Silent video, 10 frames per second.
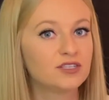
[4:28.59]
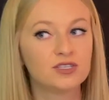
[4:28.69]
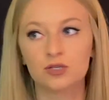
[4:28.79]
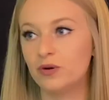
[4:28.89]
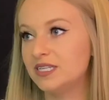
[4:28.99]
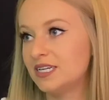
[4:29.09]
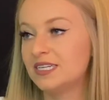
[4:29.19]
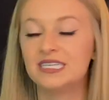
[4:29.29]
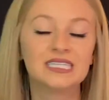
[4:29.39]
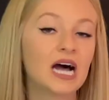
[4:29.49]
to squeeze in
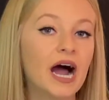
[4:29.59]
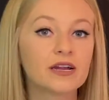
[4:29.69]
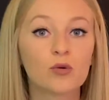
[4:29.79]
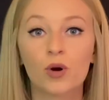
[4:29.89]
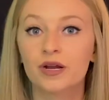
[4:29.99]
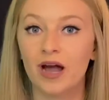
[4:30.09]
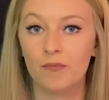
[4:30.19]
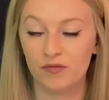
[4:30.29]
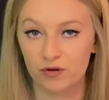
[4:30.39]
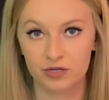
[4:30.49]
an entire workout
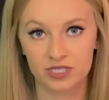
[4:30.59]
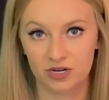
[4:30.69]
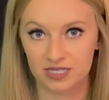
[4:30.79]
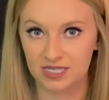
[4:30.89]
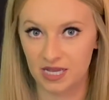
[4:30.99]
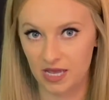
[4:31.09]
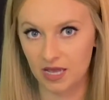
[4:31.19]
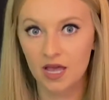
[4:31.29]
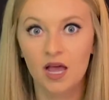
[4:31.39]
before you start singing.